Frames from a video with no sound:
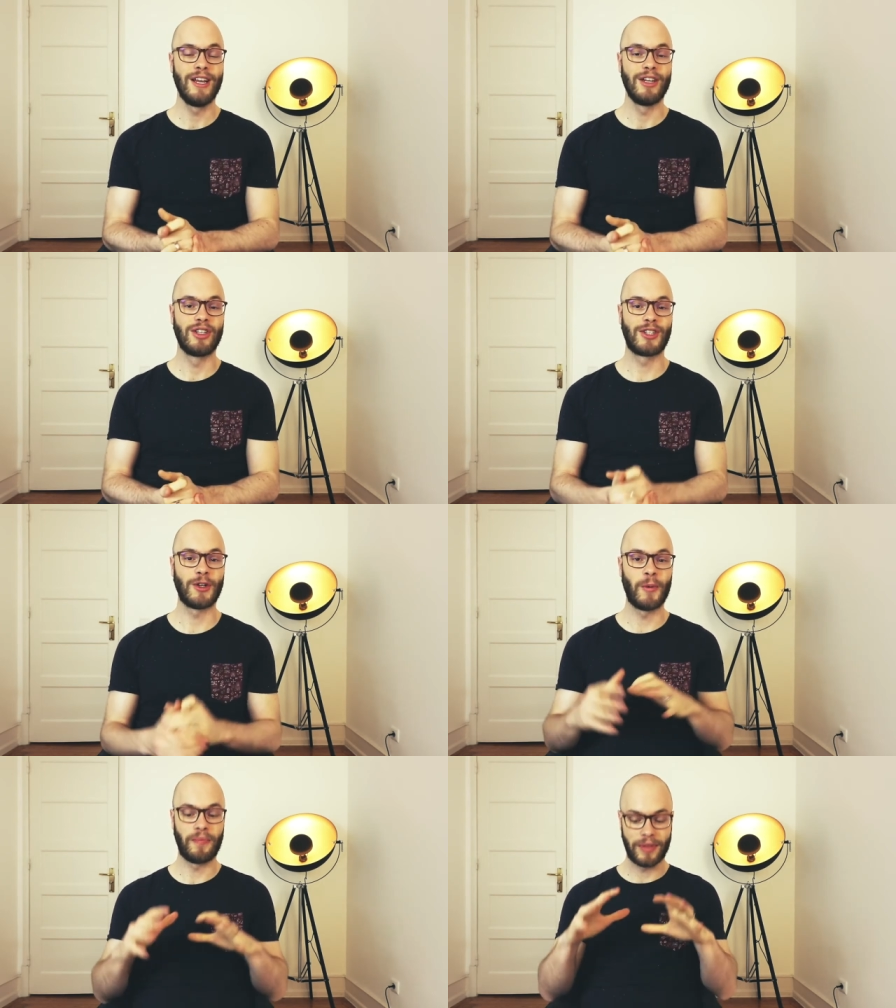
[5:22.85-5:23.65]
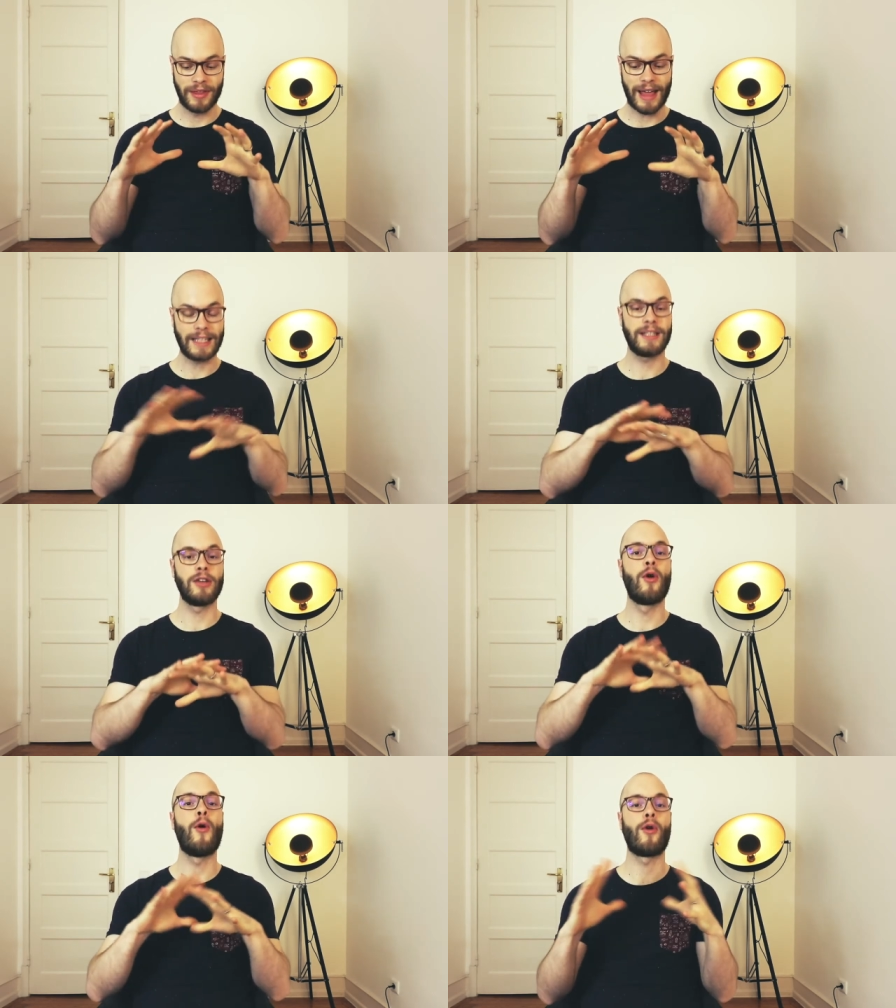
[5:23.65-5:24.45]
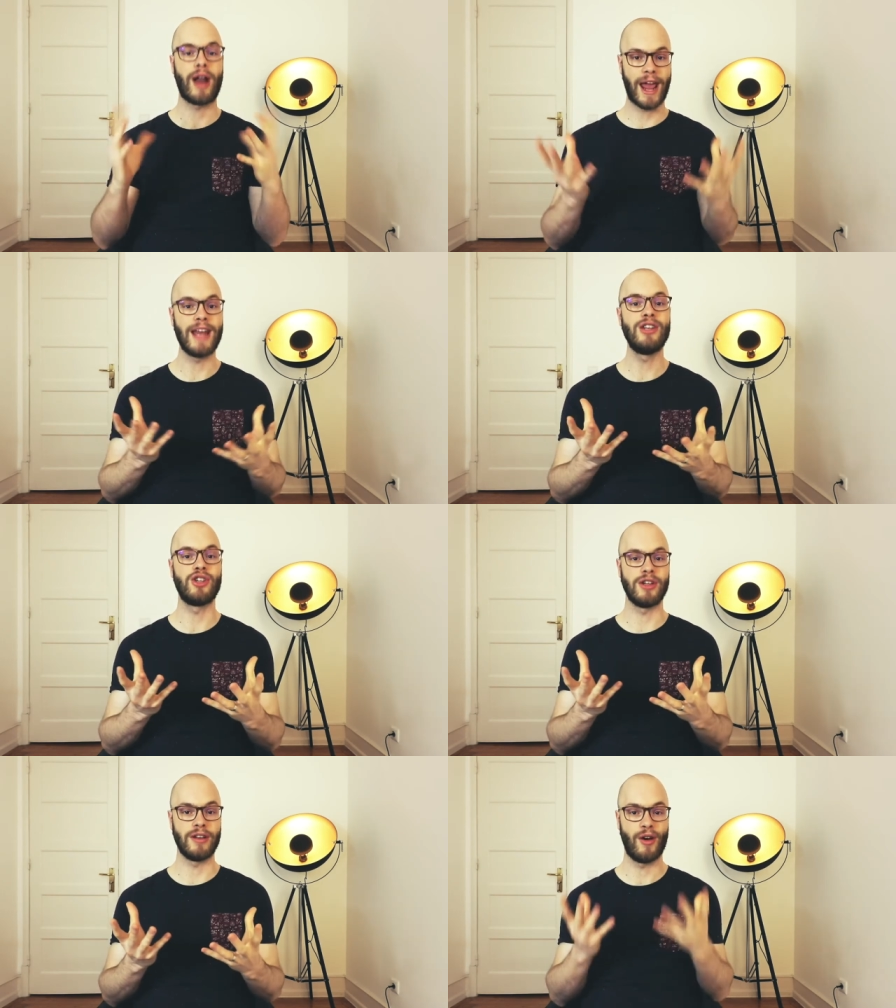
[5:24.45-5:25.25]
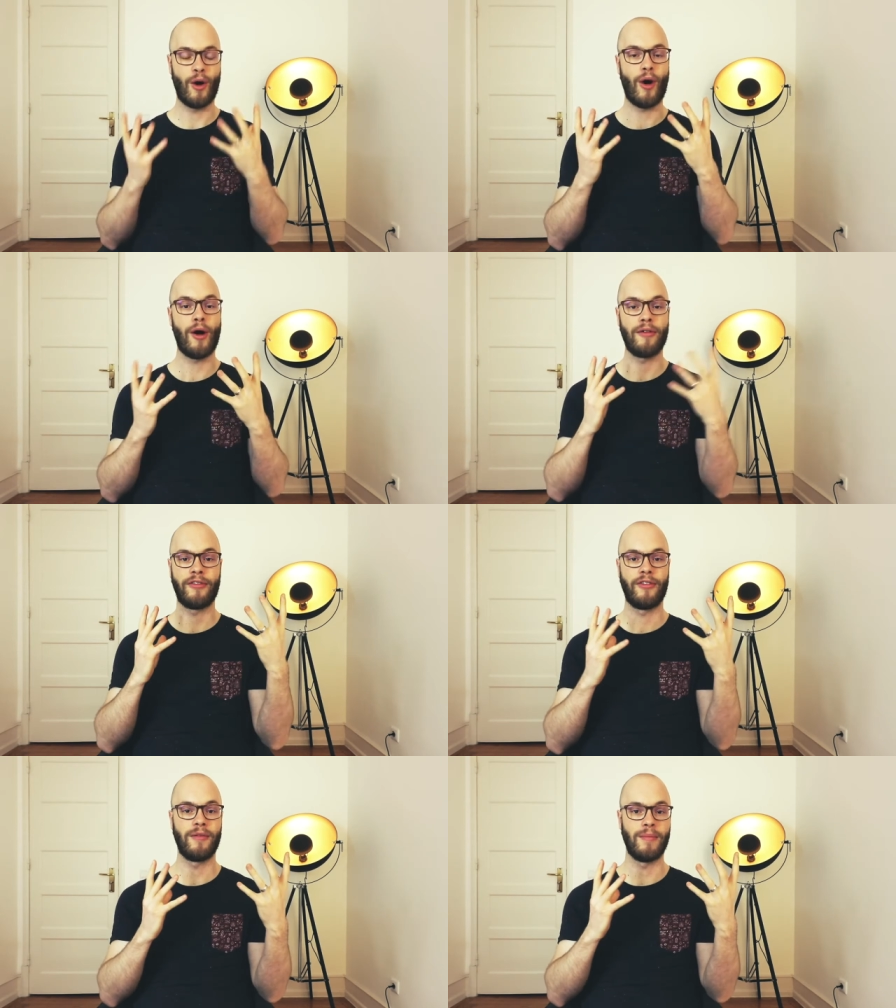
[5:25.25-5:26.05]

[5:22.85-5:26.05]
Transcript: So that's the core engine of